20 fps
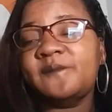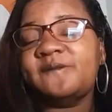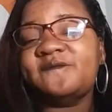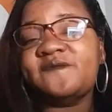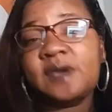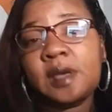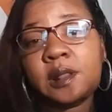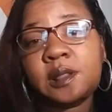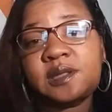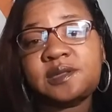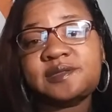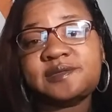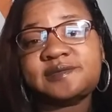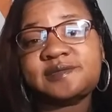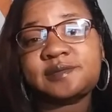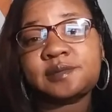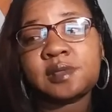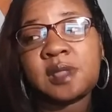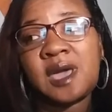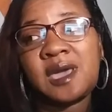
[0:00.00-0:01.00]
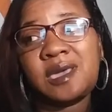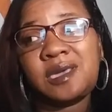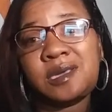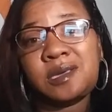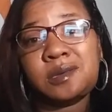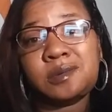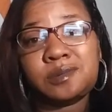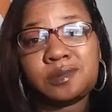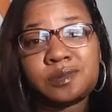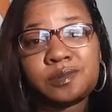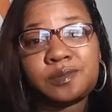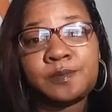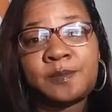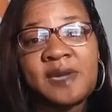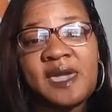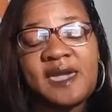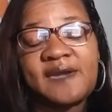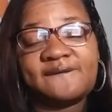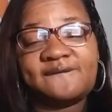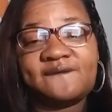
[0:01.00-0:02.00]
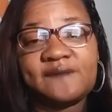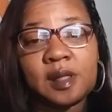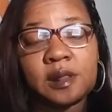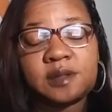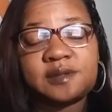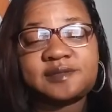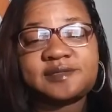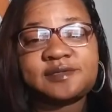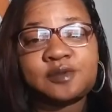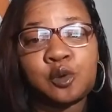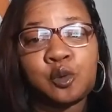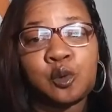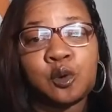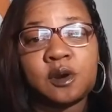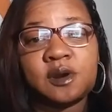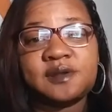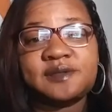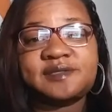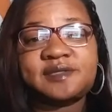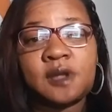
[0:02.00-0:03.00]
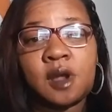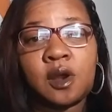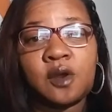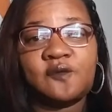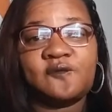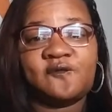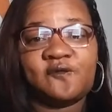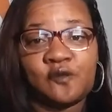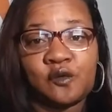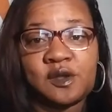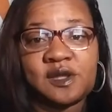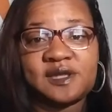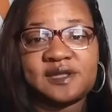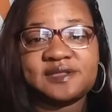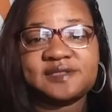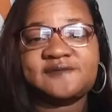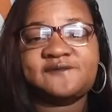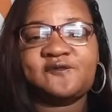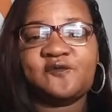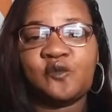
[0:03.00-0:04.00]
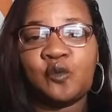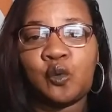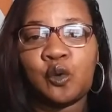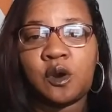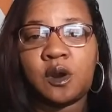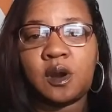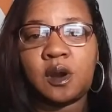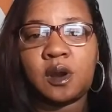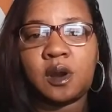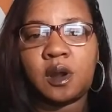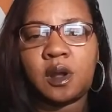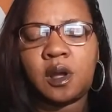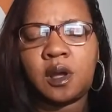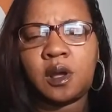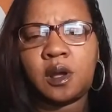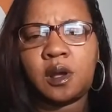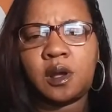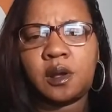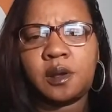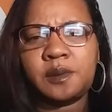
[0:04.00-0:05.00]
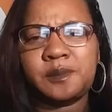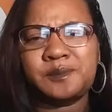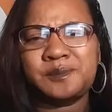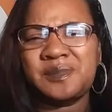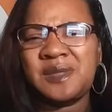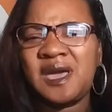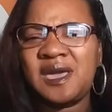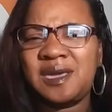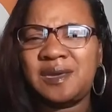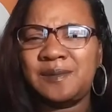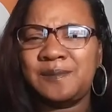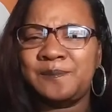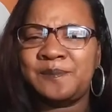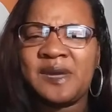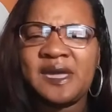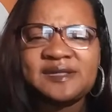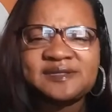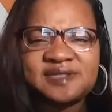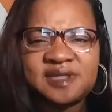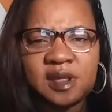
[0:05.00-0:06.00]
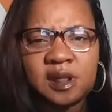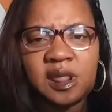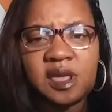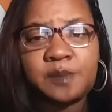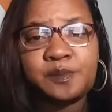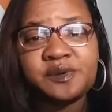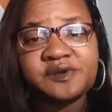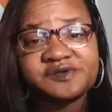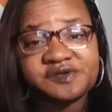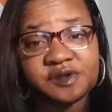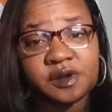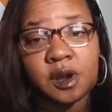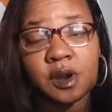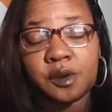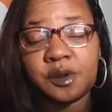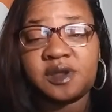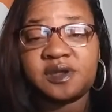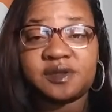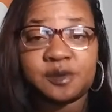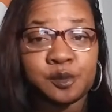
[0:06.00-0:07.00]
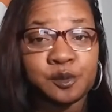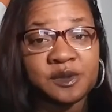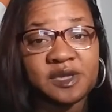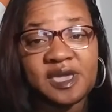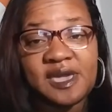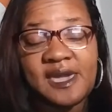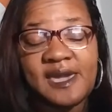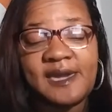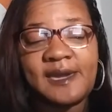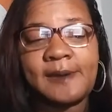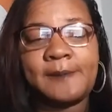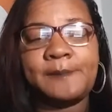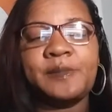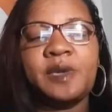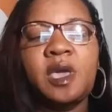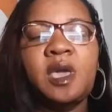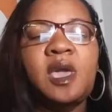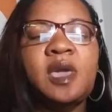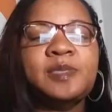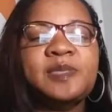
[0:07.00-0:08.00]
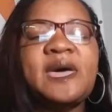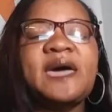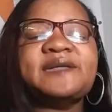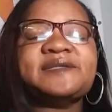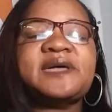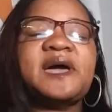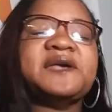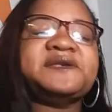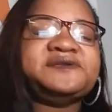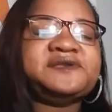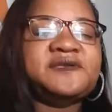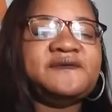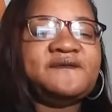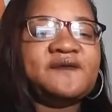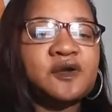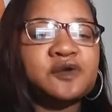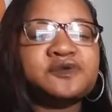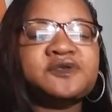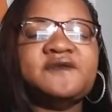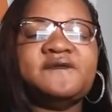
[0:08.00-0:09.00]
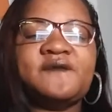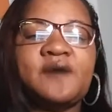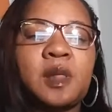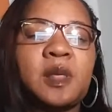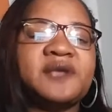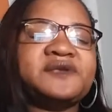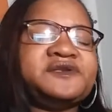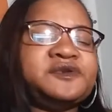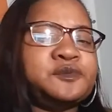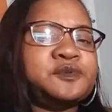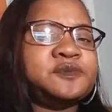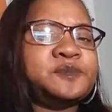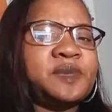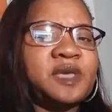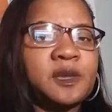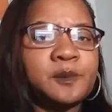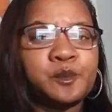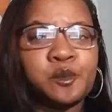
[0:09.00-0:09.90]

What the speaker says: feelings, like mad feelings towards her friends for like basically pushing her into rehab. That's how she felt. She felt like she was being